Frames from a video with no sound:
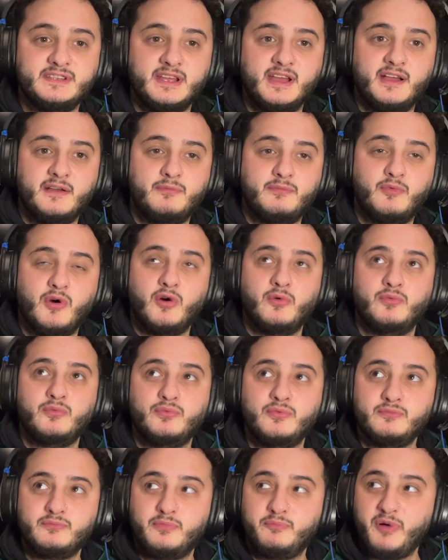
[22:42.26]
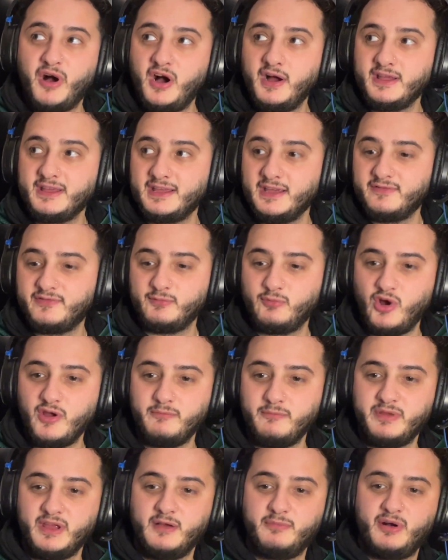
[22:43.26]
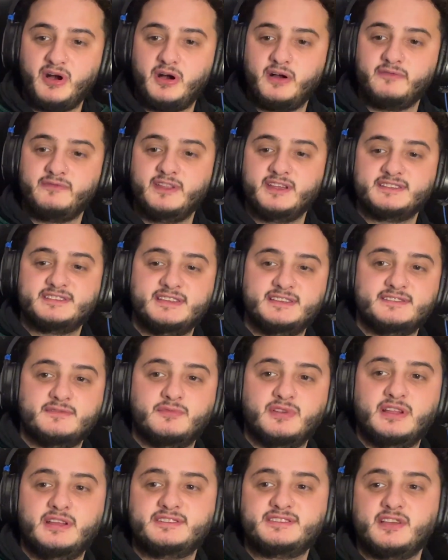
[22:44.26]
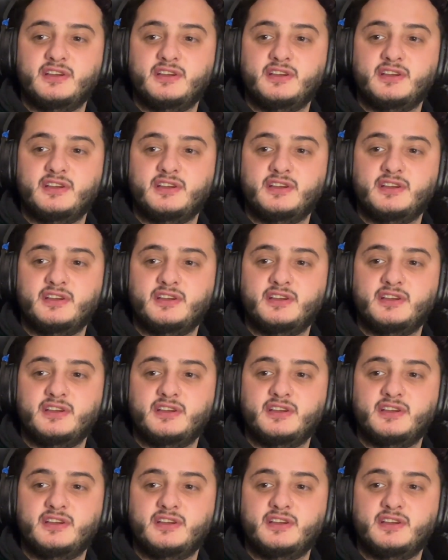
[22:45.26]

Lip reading: Yeah. Well, parting gift won't be a part of next season, will it?